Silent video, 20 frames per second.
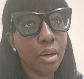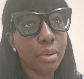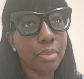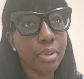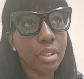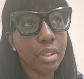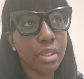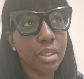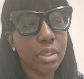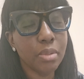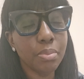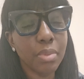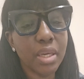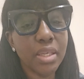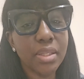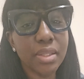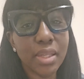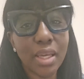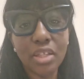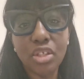It is
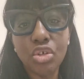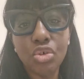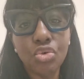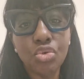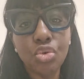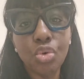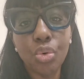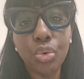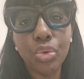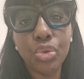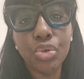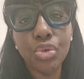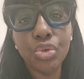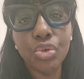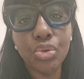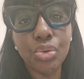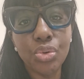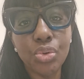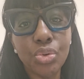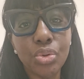best that you don't
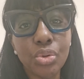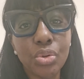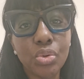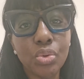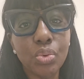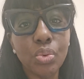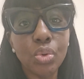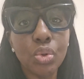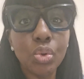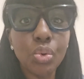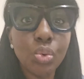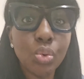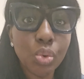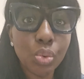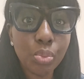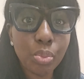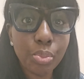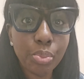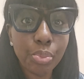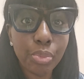do
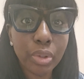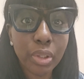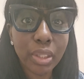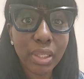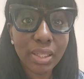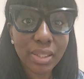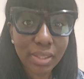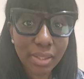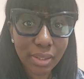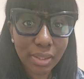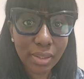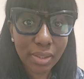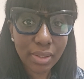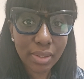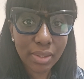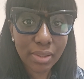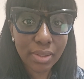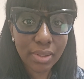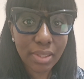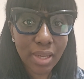too little
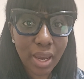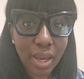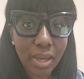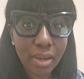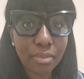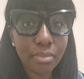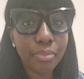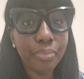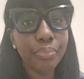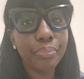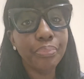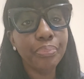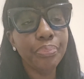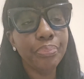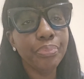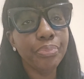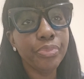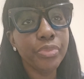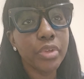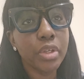time,
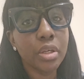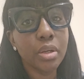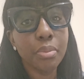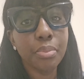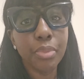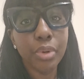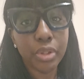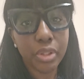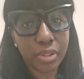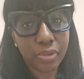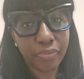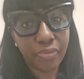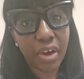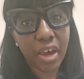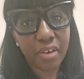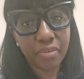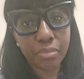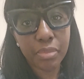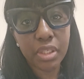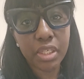but
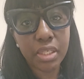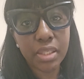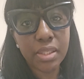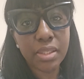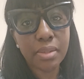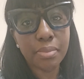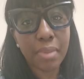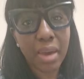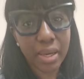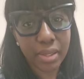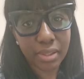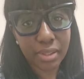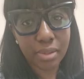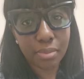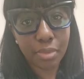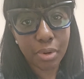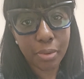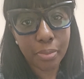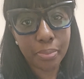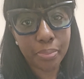5 minutes
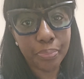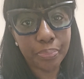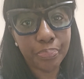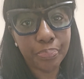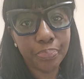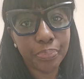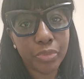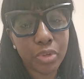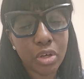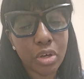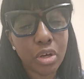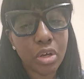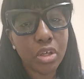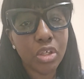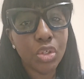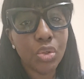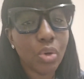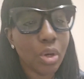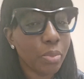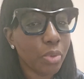maximum.
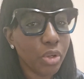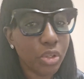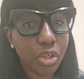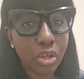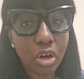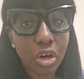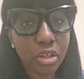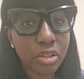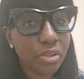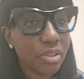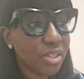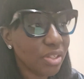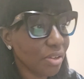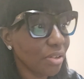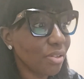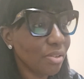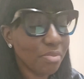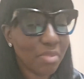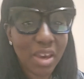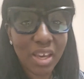So I'm going to
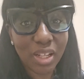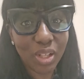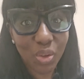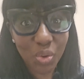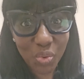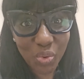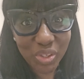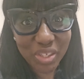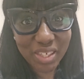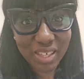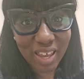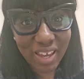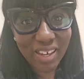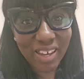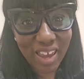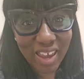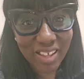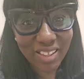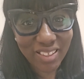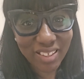consult my notes
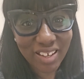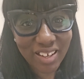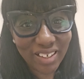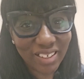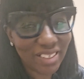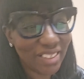again